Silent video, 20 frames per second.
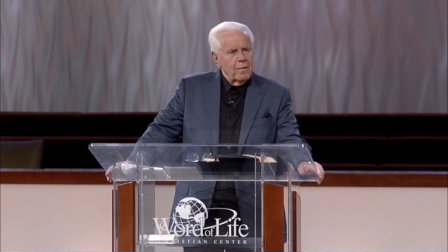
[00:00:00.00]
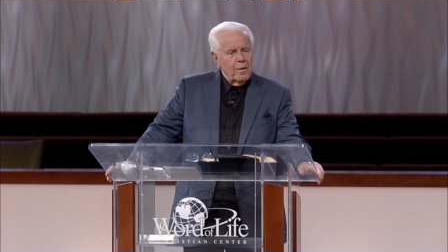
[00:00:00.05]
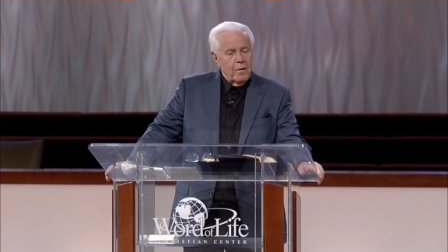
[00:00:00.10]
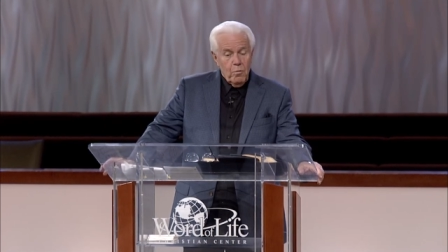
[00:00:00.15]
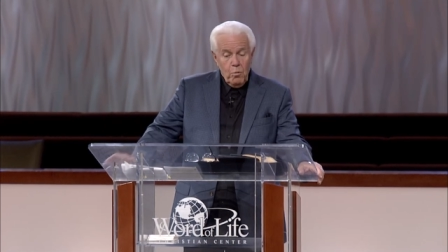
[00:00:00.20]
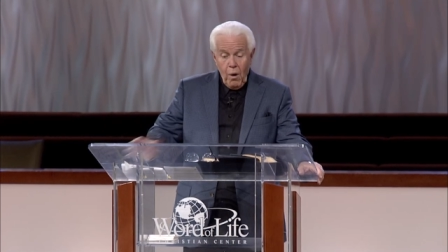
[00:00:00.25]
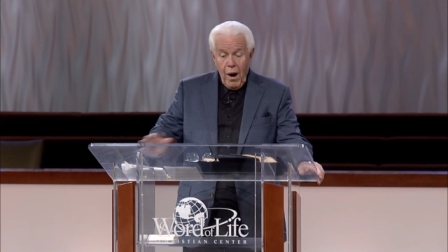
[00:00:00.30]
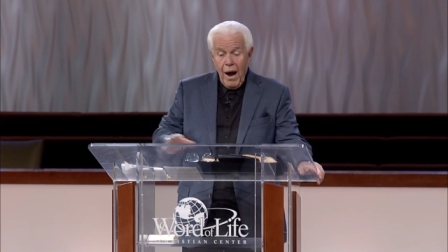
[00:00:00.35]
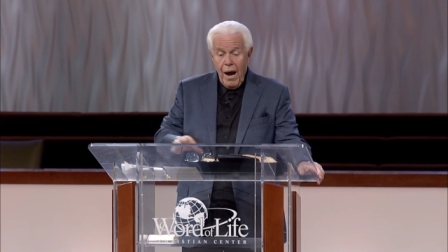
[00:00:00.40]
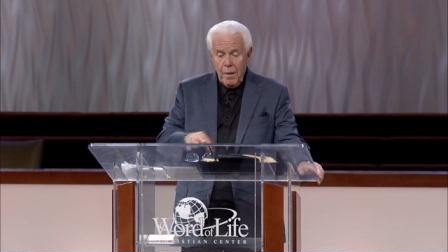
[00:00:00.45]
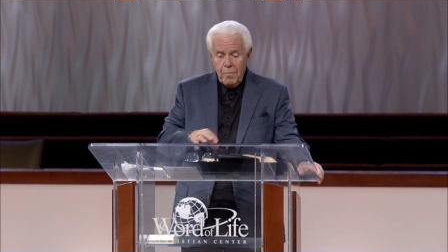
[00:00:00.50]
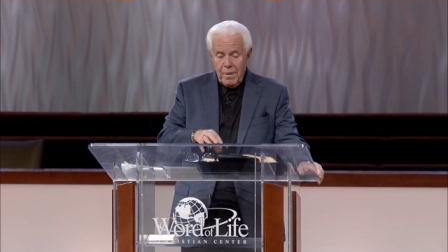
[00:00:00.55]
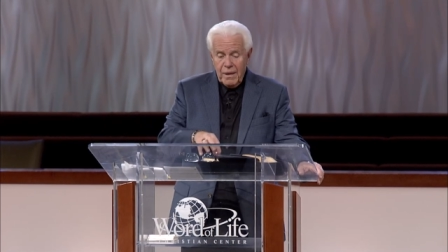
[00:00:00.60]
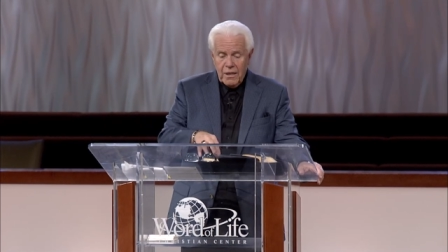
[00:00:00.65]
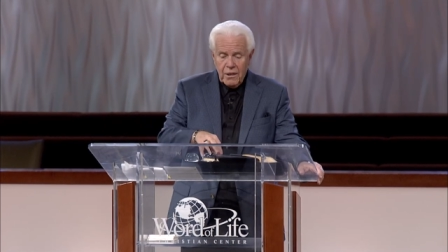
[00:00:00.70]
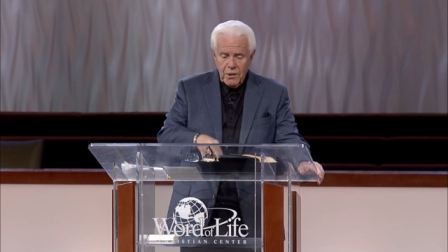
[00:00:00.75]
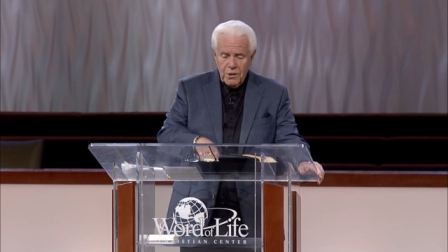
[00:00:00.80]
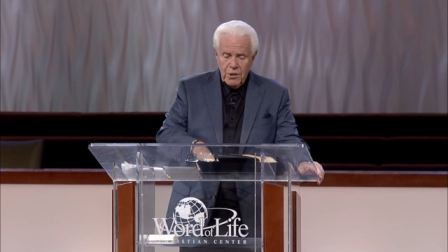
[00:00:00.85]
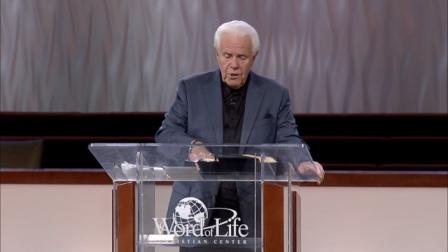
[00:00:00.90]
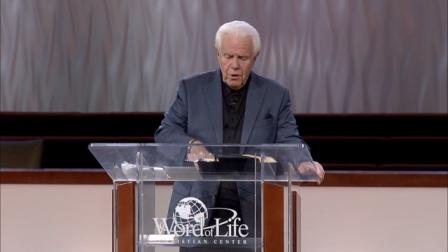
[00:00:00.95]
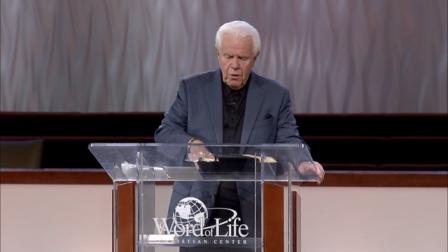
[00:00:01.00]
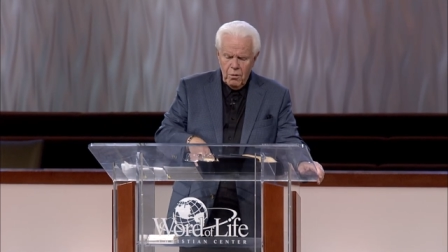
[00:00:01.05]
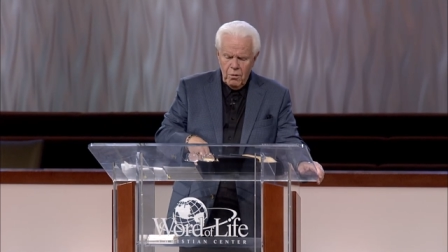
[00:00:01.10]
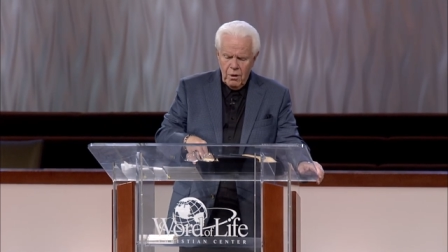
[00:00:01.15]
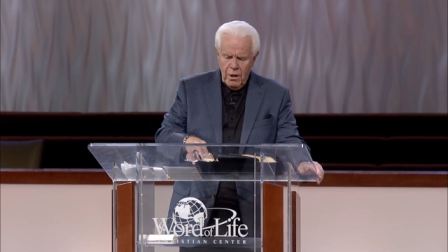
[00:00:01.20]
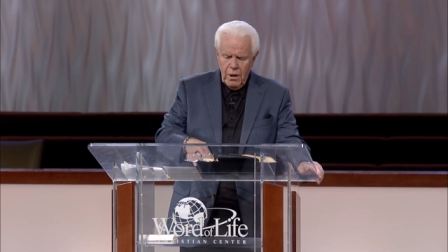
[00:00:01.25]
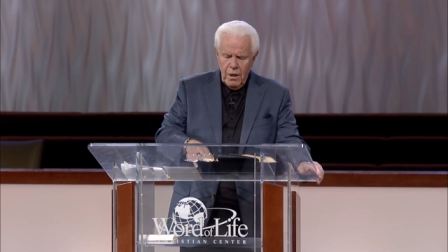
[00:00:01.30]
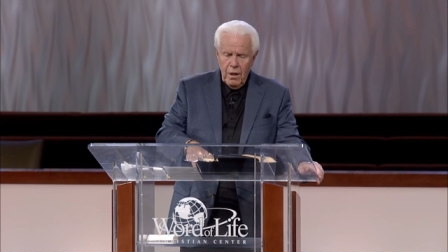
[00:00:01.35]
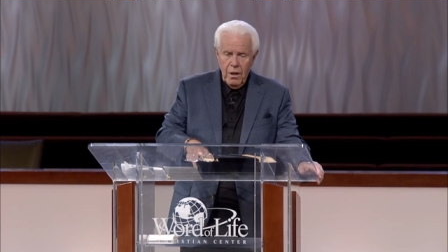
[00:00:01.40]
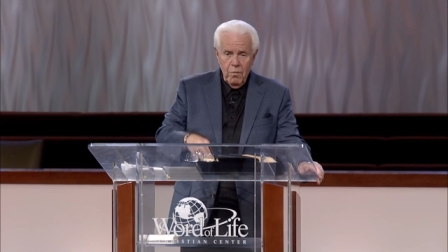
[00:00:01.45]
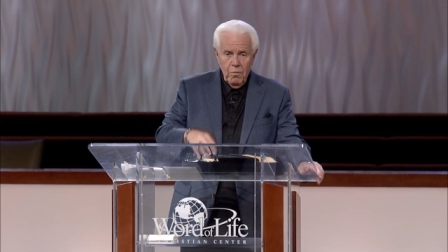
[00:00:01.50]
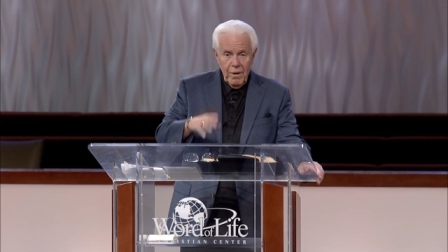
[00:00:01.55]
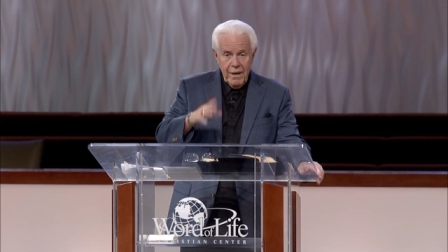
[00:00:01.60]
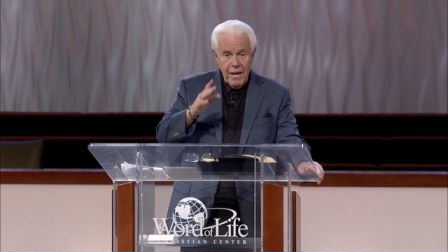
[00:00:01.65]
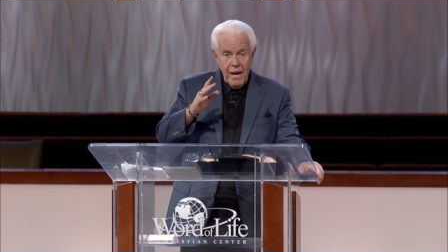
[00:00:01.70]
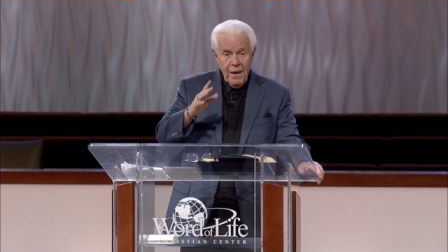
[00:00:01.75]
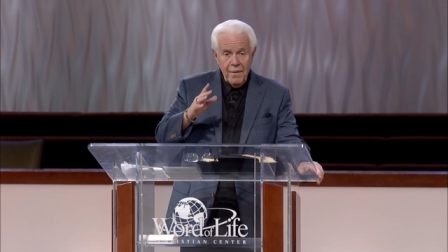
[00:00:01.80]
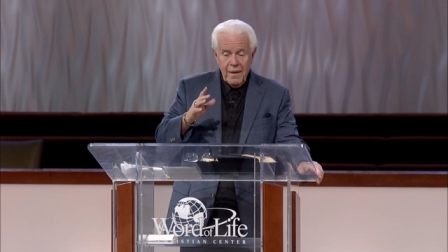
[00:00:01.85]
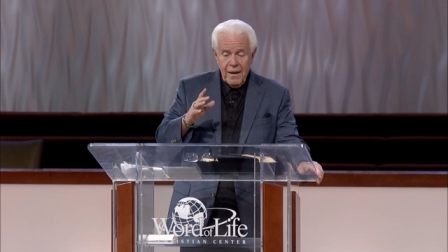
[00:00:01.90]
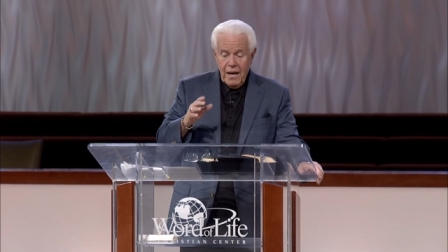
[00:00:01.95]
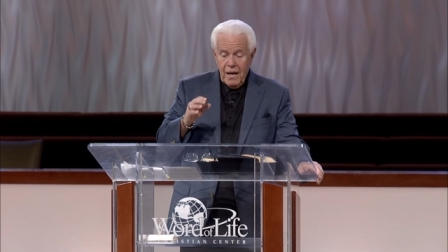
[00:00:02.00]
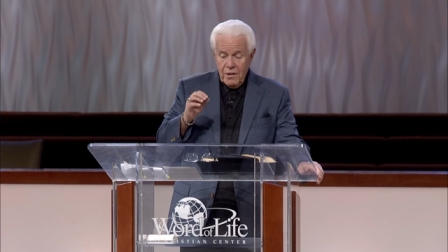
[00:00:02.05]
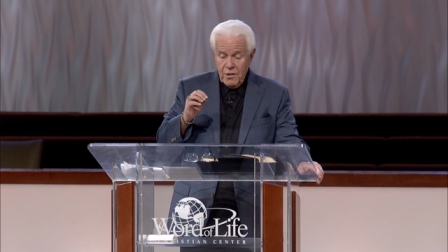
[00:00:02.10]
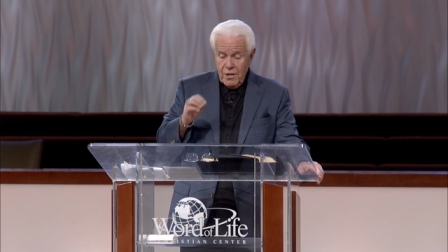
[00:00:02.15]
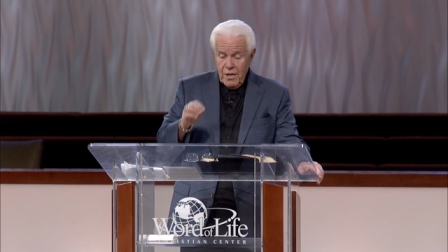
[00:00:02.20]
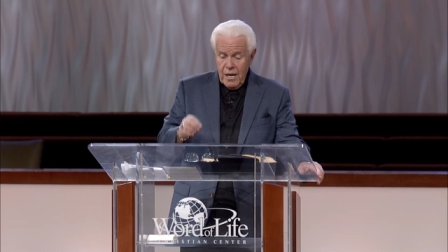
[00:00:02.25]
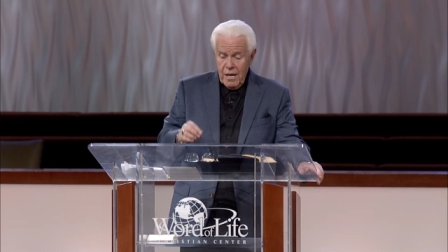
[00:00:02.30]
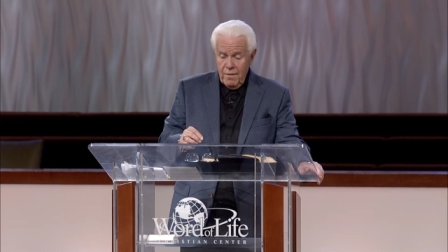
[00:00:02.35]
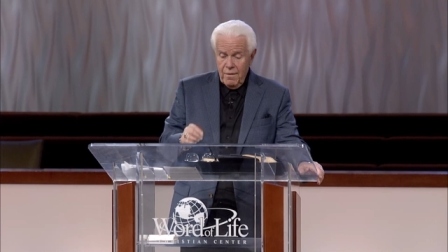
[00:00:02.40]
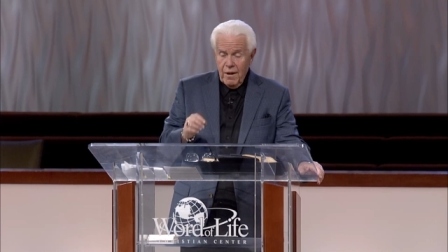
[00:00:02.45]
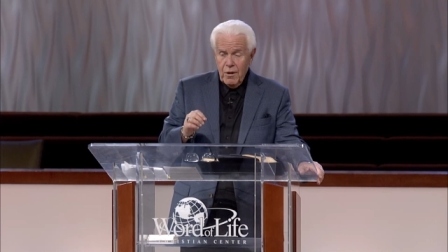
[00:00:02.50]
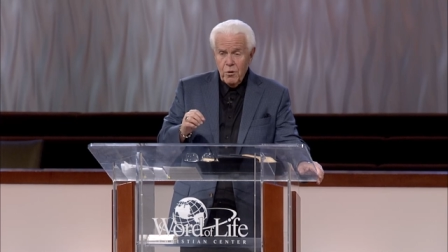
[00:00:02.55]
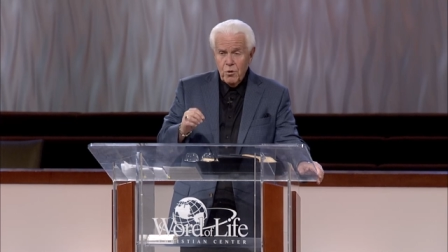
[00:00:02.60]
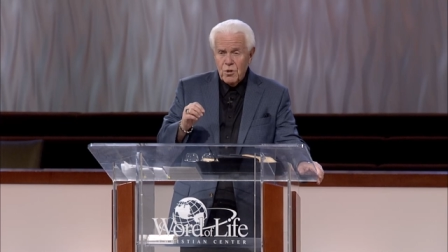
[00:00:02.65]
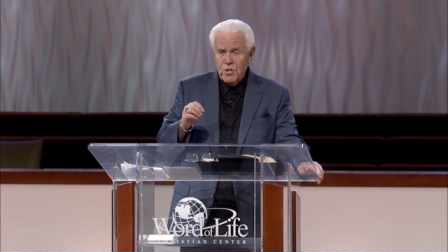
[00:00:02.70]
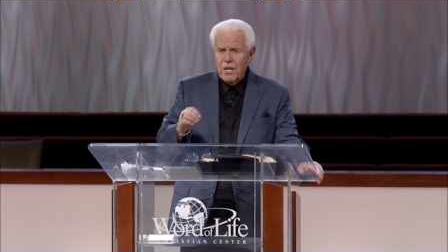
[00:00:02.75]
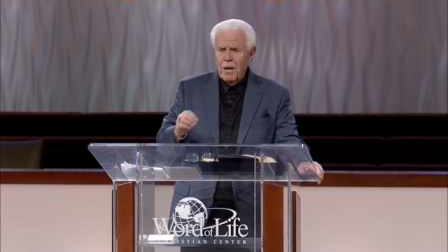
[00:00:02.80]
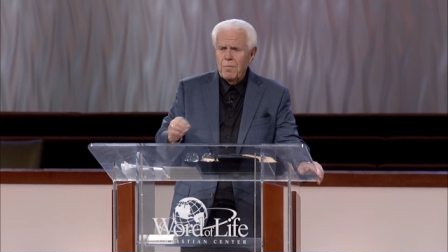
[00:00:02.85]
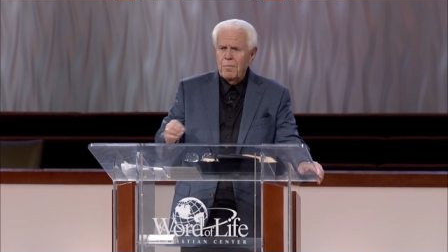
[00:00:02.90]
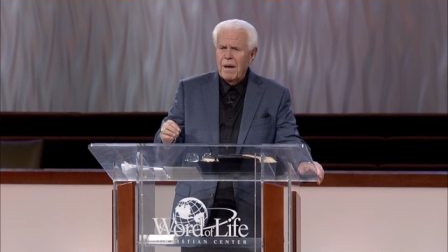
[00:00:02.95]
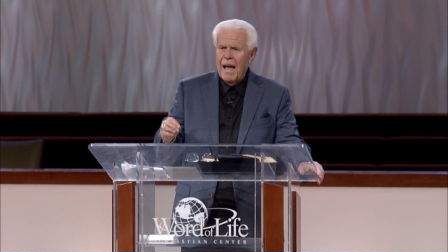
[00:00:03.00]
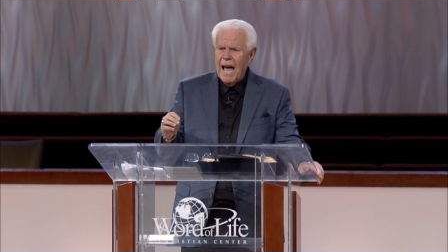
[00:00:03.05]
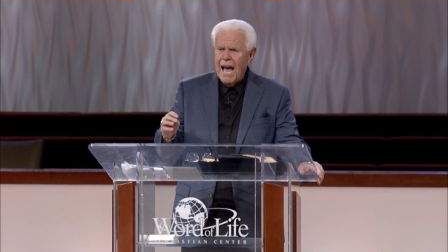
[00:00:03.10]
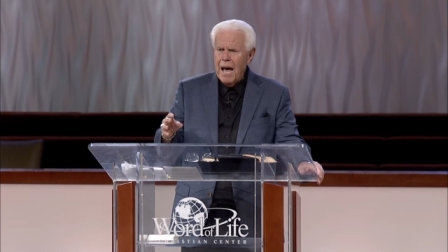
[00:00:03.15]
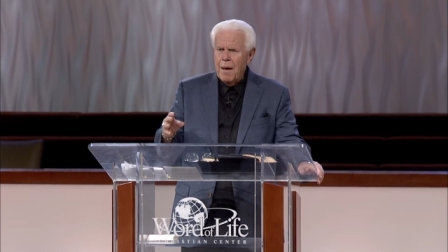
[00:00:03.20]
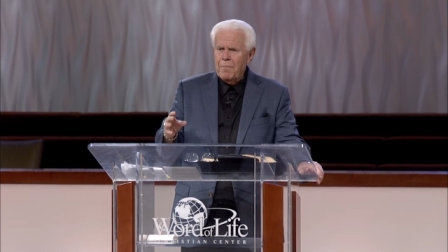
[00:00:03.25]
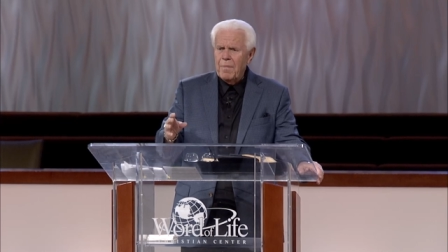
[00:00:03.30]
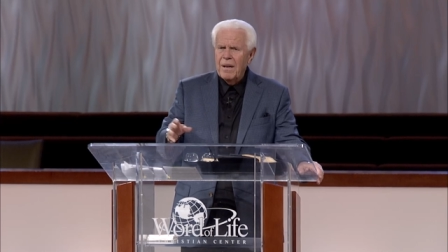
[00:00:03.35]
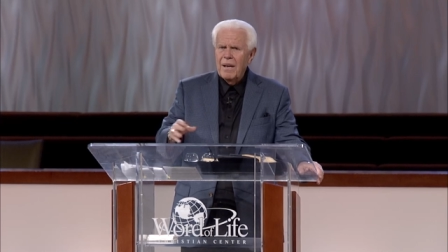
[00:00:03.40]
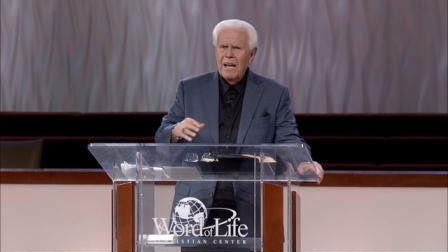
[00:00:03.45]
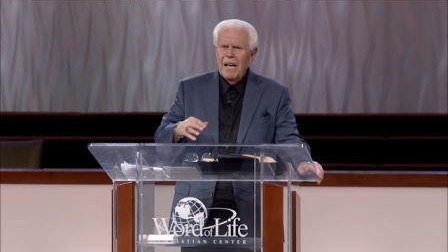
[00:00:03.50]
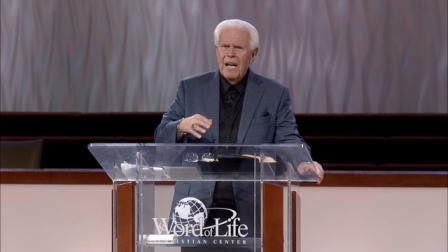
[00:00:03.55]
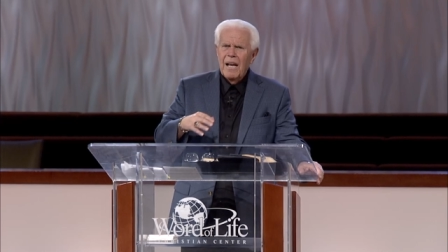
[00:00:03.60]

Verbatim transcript: Why? Because you know, when Kathy got saved, I knew something happened,